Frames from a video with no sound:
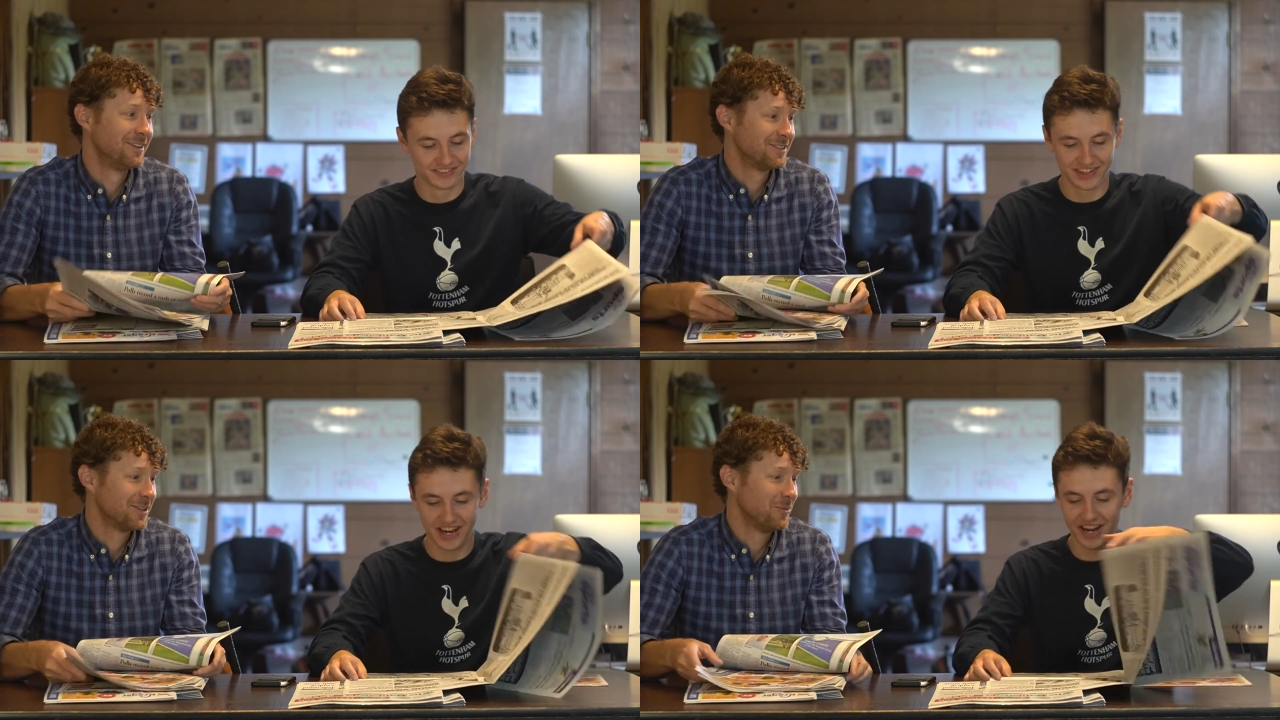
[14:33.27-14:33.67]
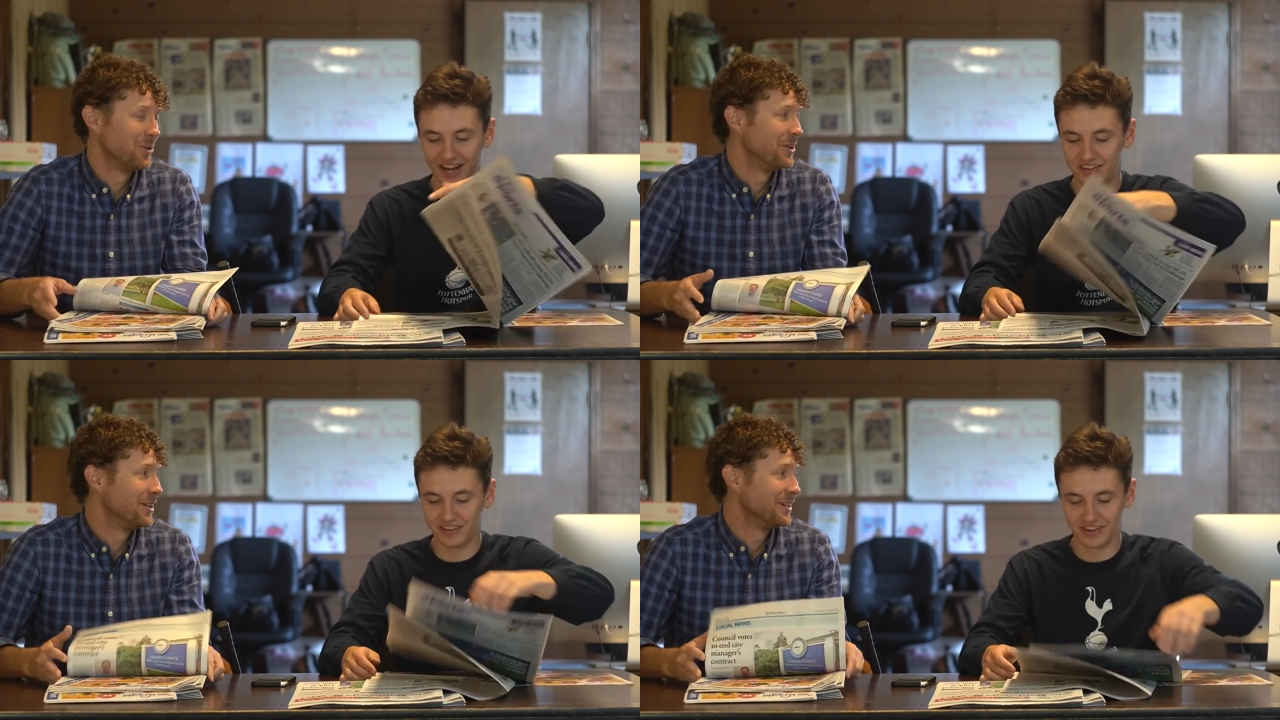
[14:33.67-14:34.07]
Speaker 1: yeah,
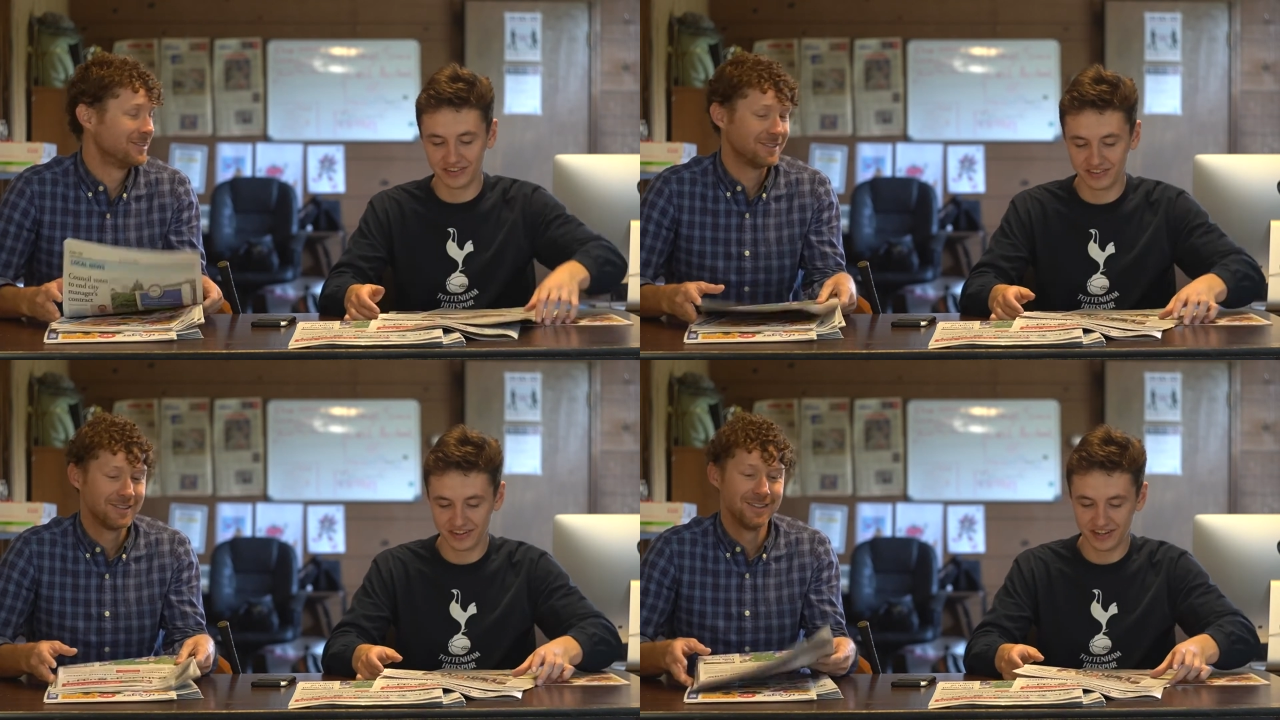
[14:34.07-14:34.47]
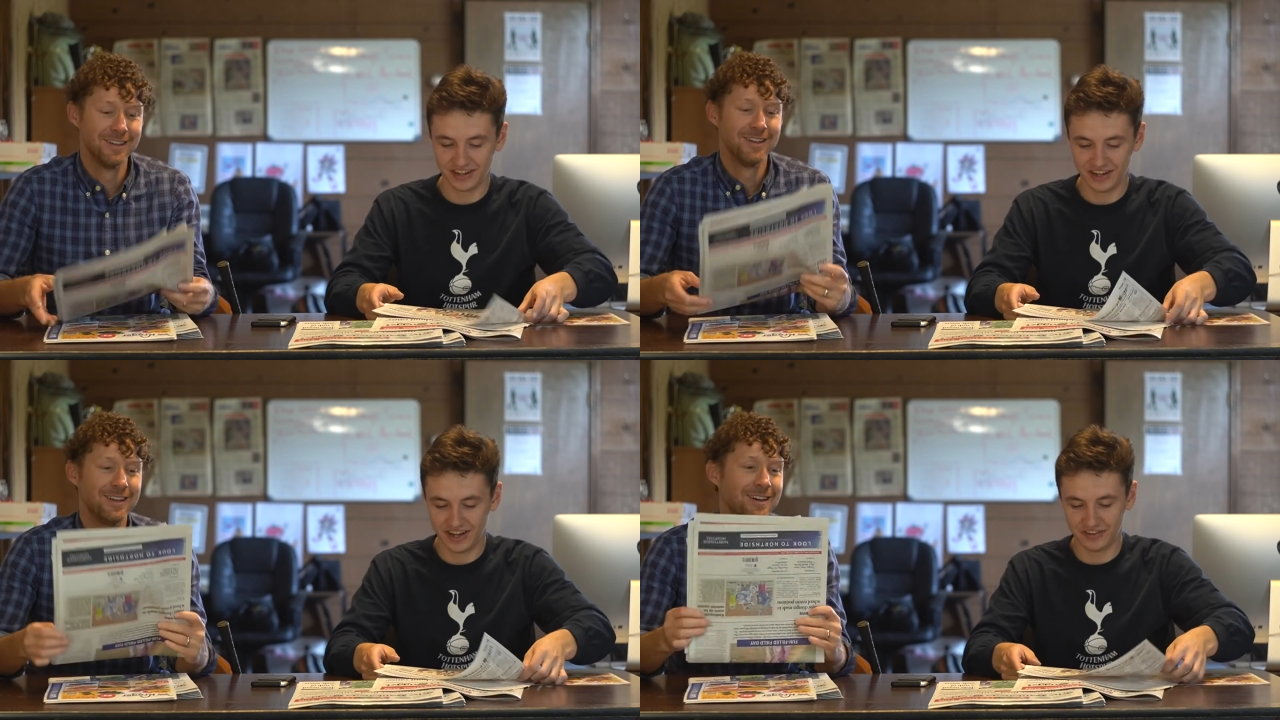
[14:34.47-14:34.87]
I don't know.
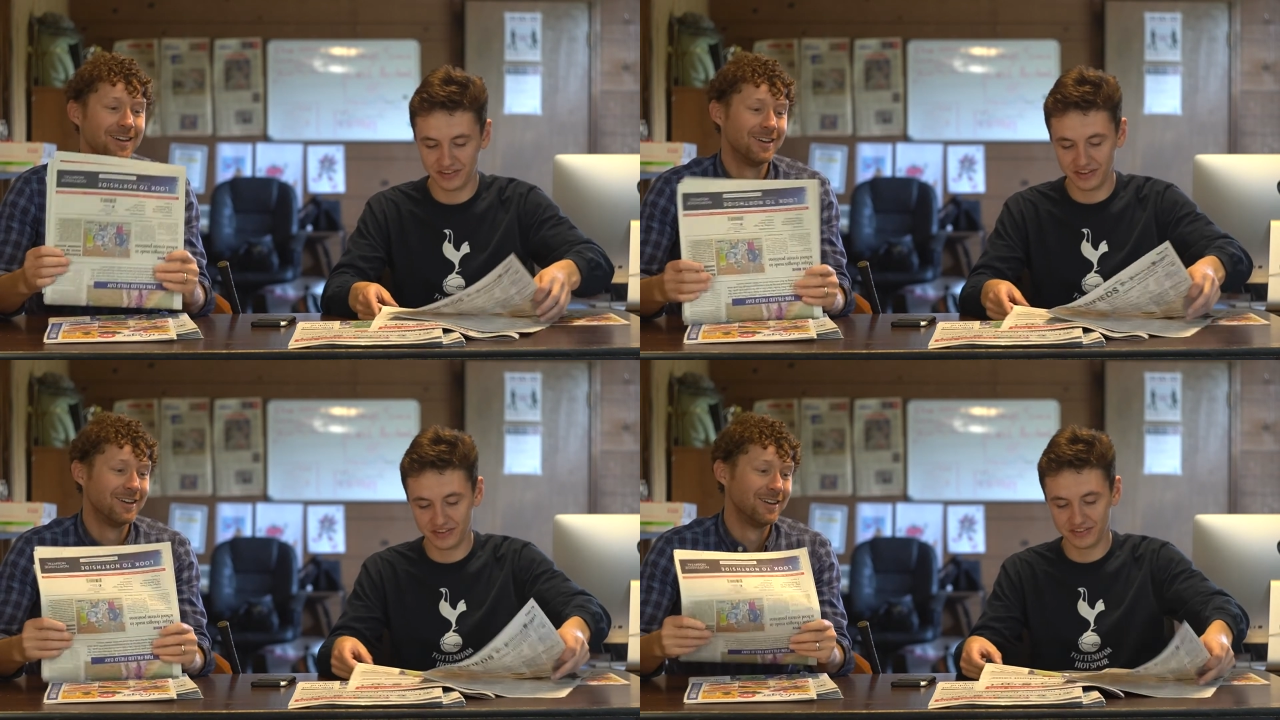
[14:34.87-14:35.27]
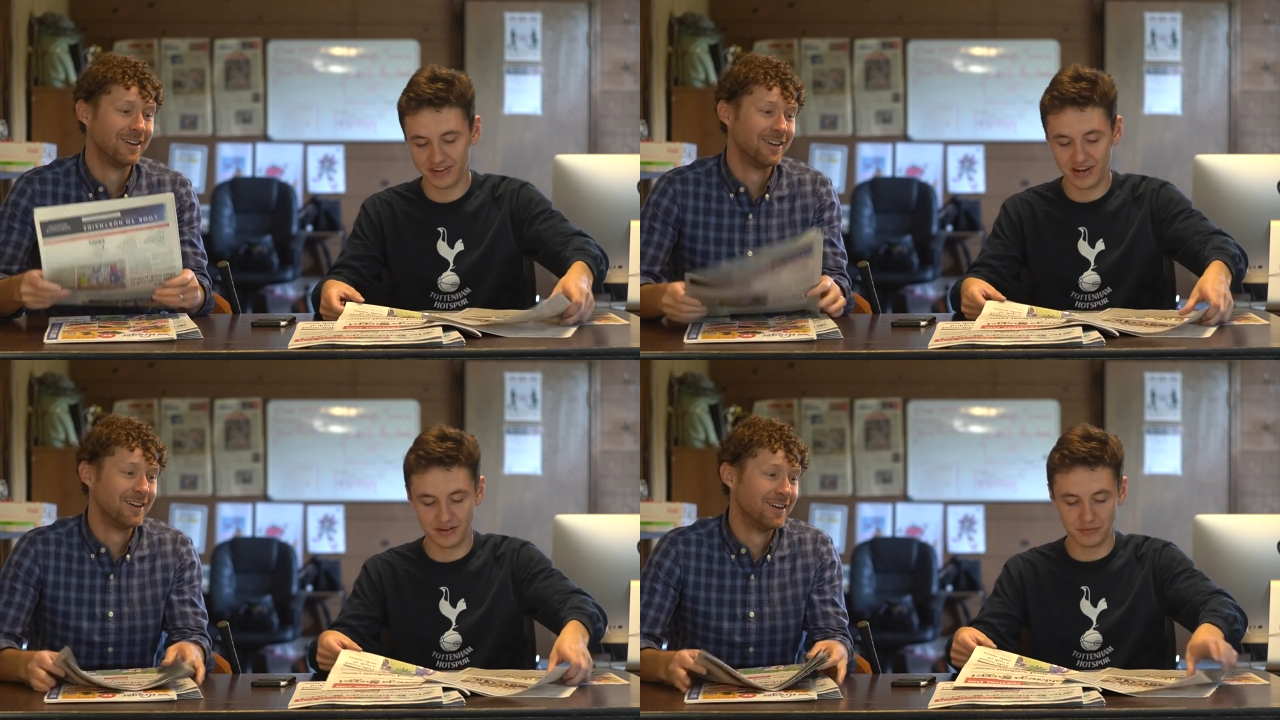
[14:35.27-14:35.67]
I don't know
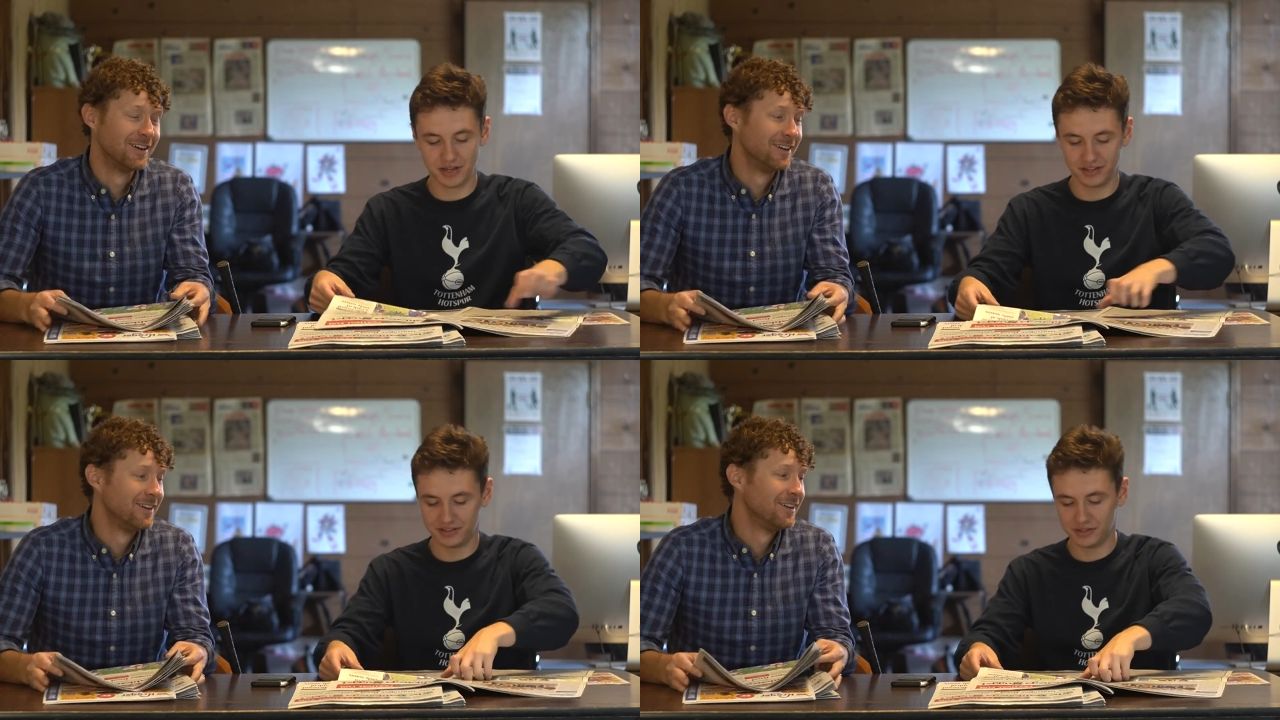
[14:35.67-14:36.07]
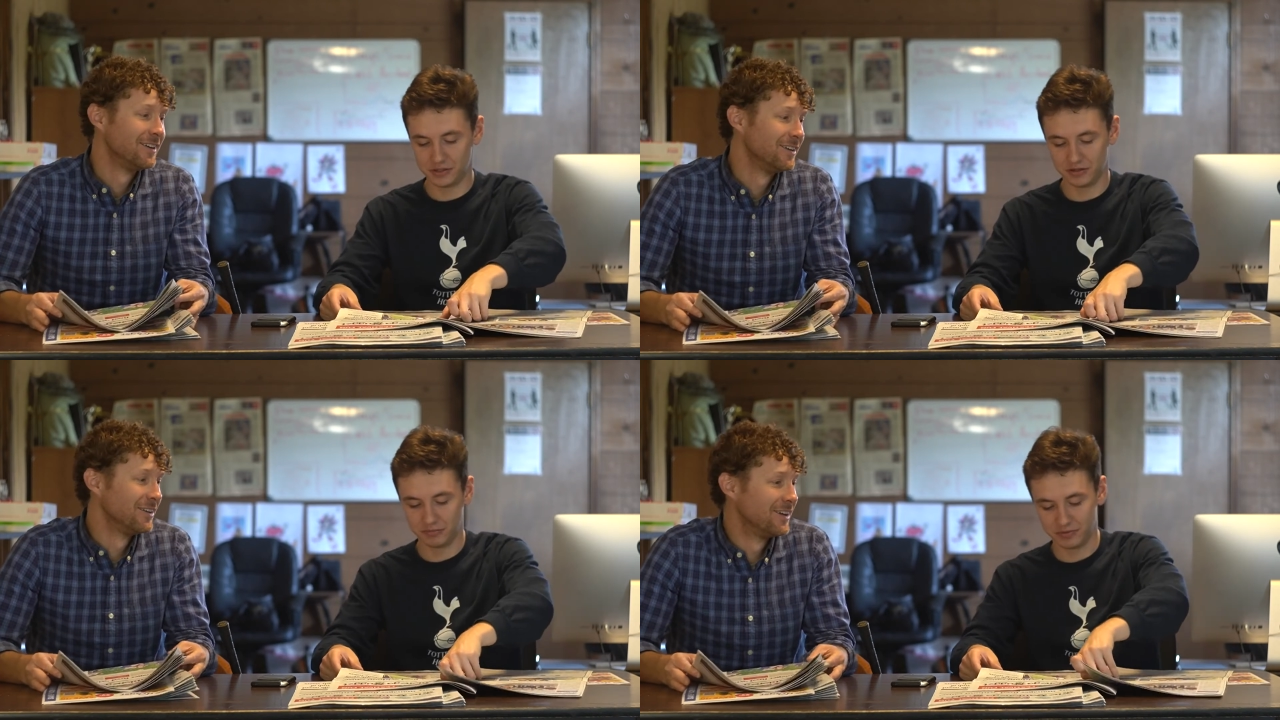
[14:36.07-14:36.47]
how to make a
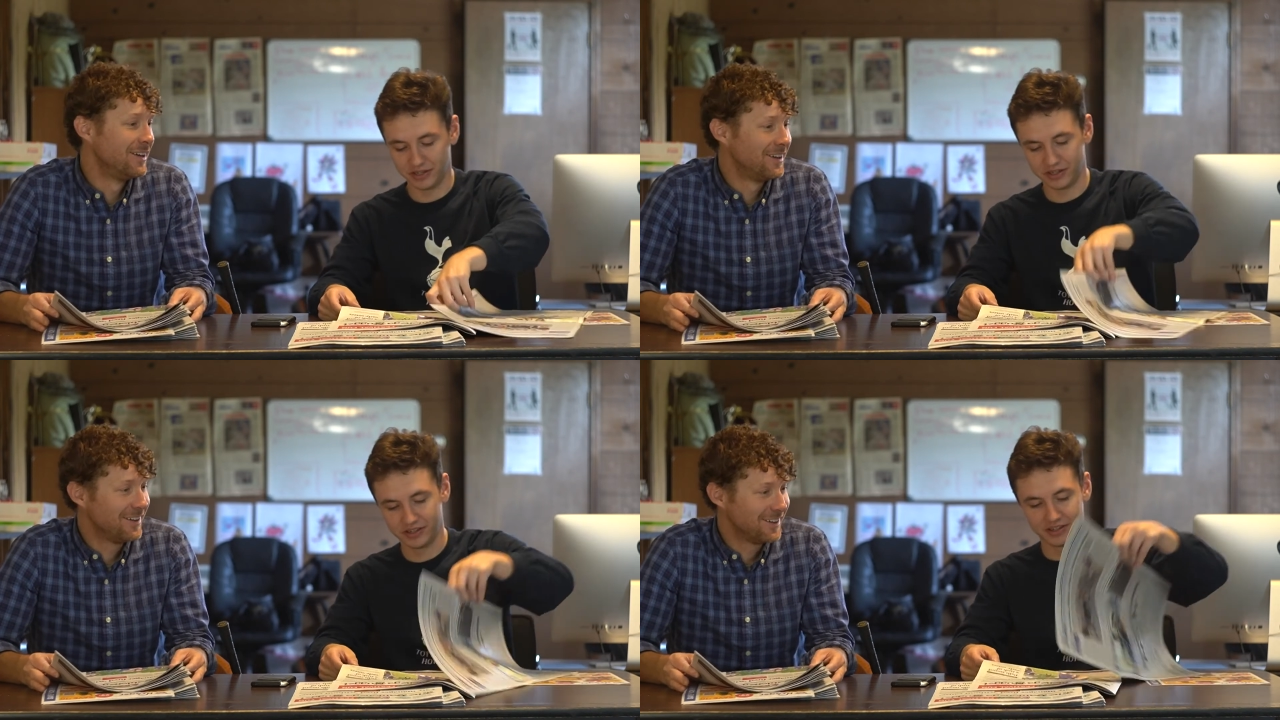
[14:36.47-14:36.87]
T-shirt, but